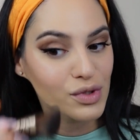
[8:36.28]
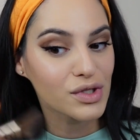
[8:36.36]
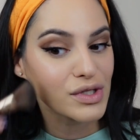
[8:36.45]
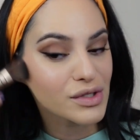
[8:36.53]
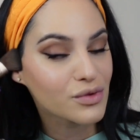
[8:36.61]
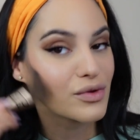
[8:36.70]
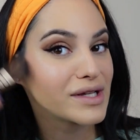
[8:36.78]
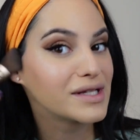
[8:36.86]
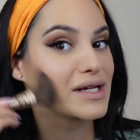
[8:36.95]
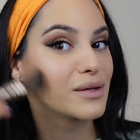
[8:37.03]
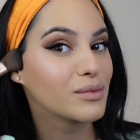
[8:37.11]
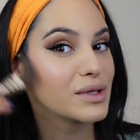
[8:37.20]
just
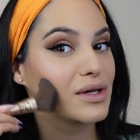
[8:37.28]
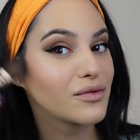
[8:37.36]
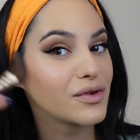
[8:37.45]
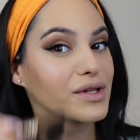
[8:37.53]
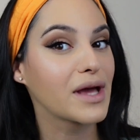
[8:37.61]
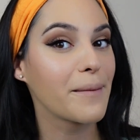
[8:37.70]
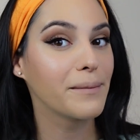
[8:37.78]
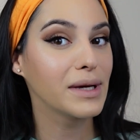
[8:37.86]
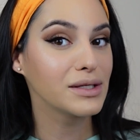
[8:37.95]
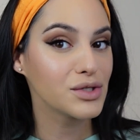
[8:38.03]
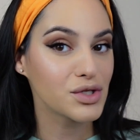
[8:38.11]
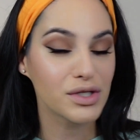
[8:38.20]
creating a bit of a
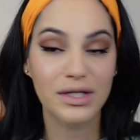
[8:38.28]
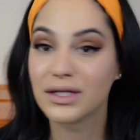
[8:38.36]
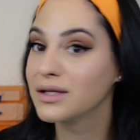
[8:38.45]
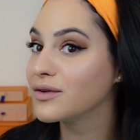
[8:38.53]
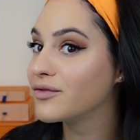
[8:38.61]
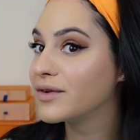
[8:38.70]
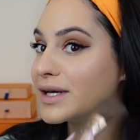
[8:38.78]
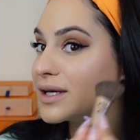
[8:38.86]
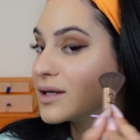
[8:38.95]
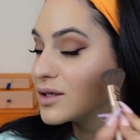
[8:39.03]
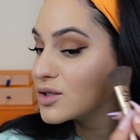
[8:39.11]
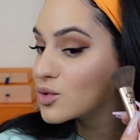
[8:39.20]
dimension in the
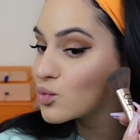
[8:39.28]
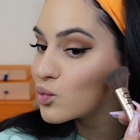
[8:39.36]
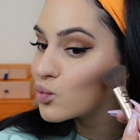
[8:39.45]
face.